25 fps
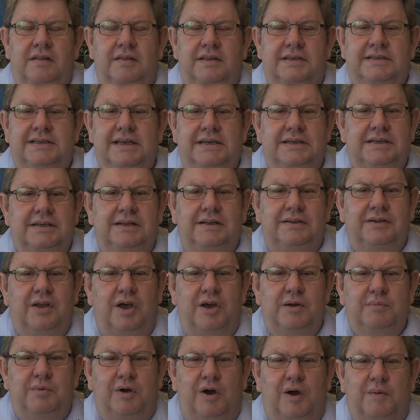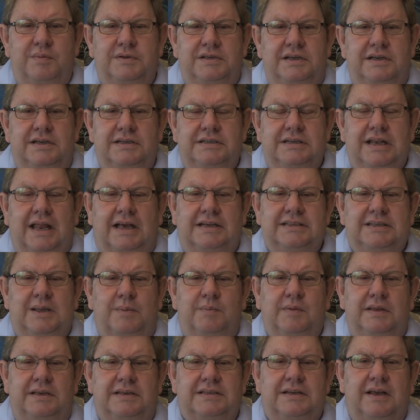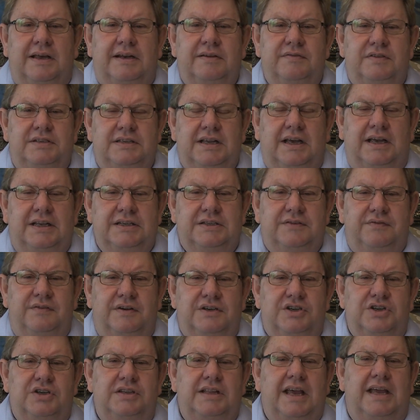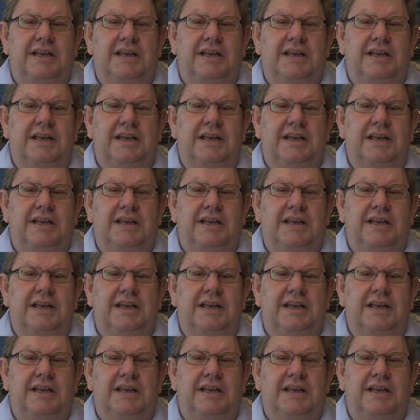The sentinel node biopsy is like something out of science fiction.